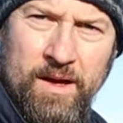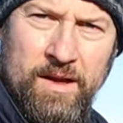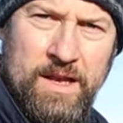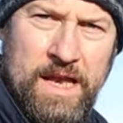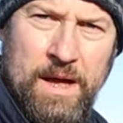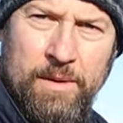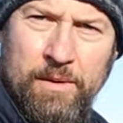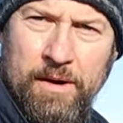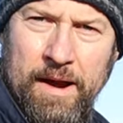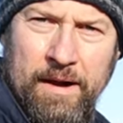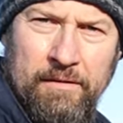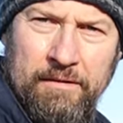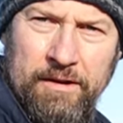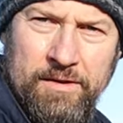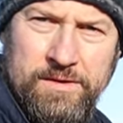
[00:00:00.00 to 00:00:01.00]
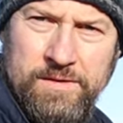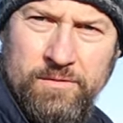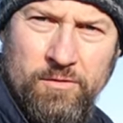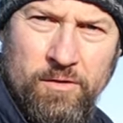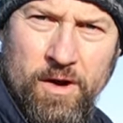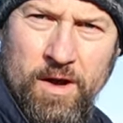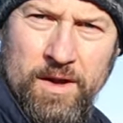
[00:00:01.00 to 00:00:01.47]
lower areas of
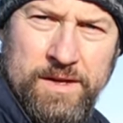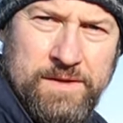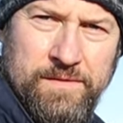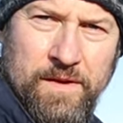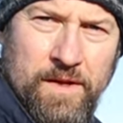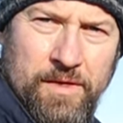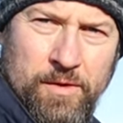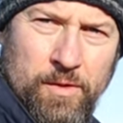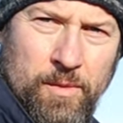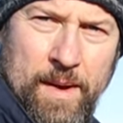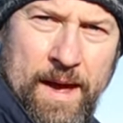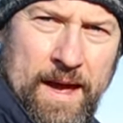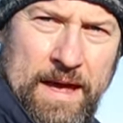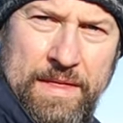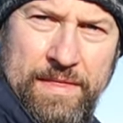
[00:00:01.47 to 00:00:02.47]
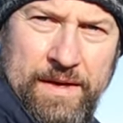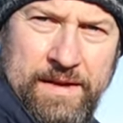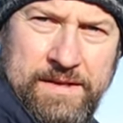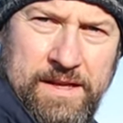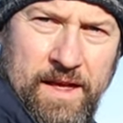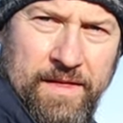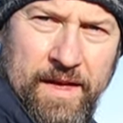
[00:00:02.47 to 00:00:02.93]
grass further away and
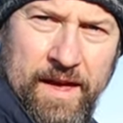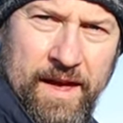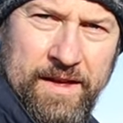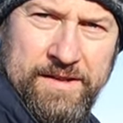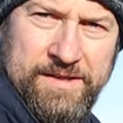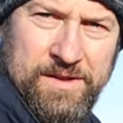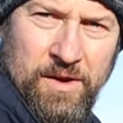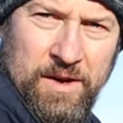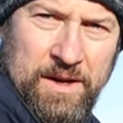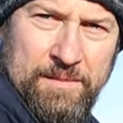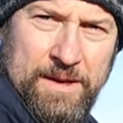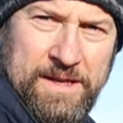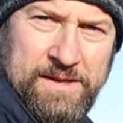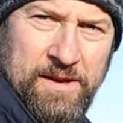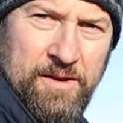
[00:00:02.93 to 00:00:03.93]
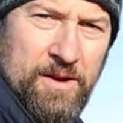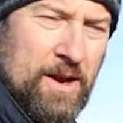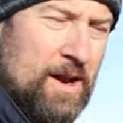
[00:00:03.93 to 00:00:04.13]
things like that, it's not going to be so